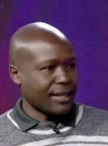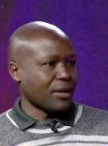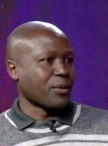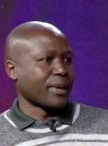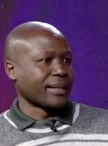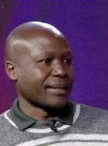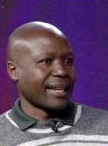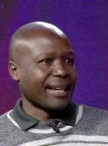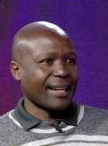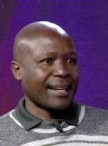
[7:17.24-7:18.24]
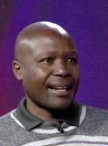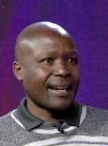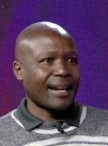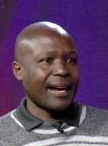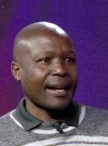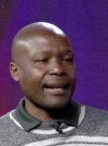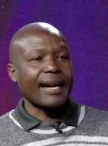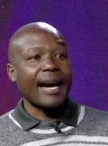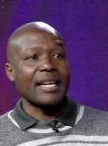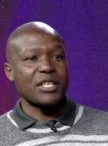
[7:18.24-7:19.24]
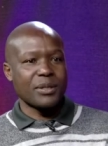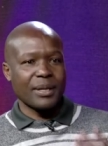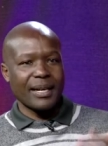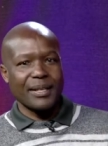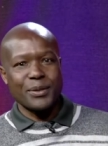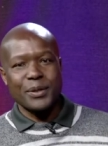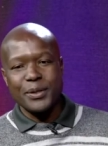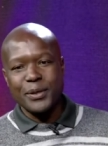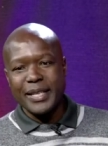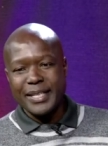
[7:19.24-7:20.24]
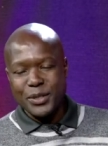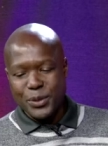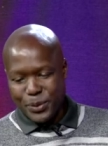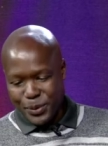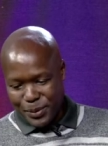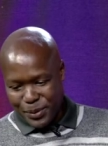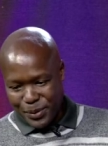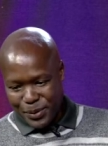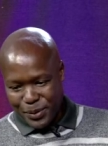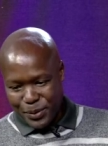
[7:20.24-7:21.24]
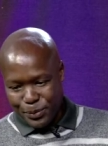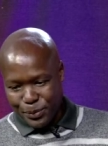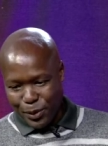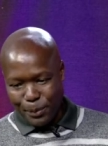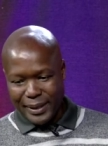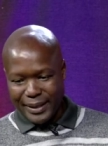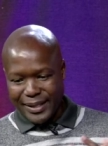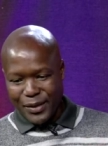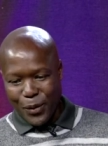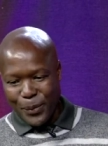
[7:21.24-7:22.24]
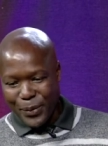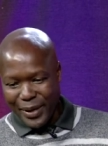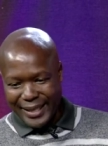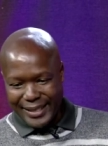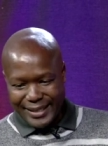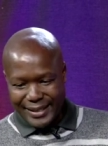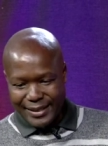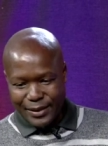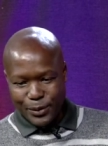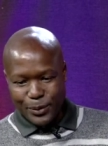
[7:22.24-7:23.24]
is a long one, and, and, and, and, and I encourage uh, your, your audience to, to probably copy what I did or